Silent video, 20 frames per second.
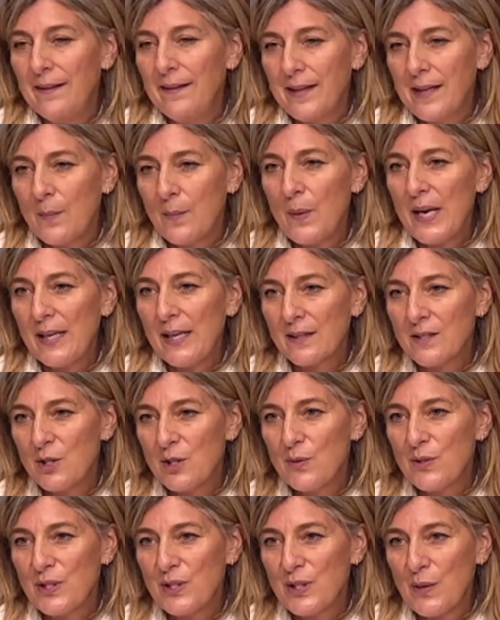then we can
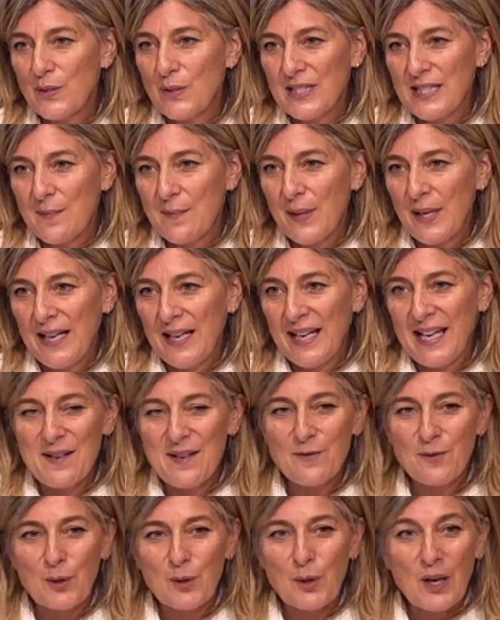do so similarly
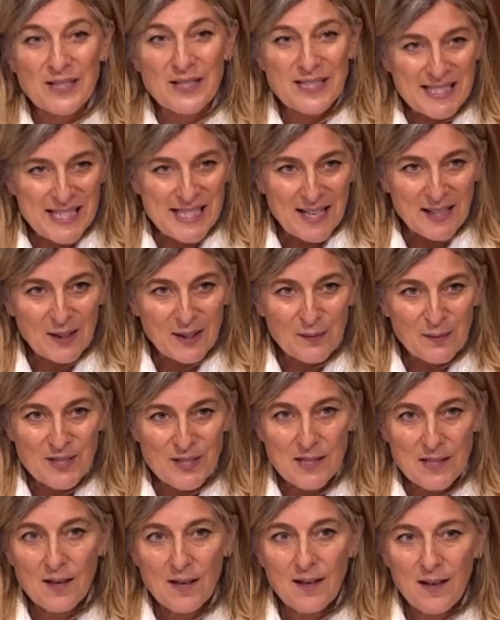for ourselves
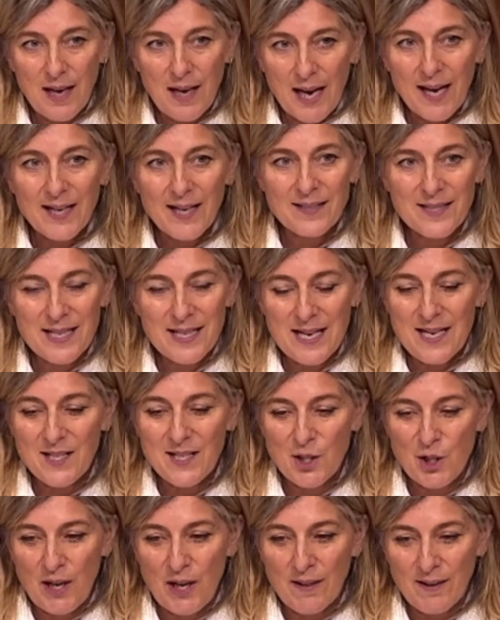and
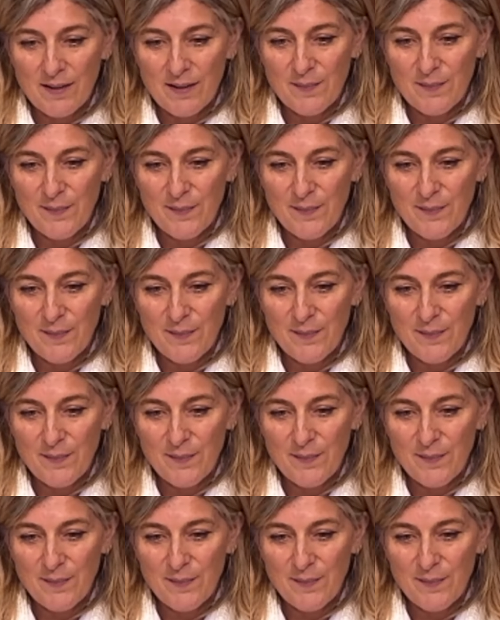each other.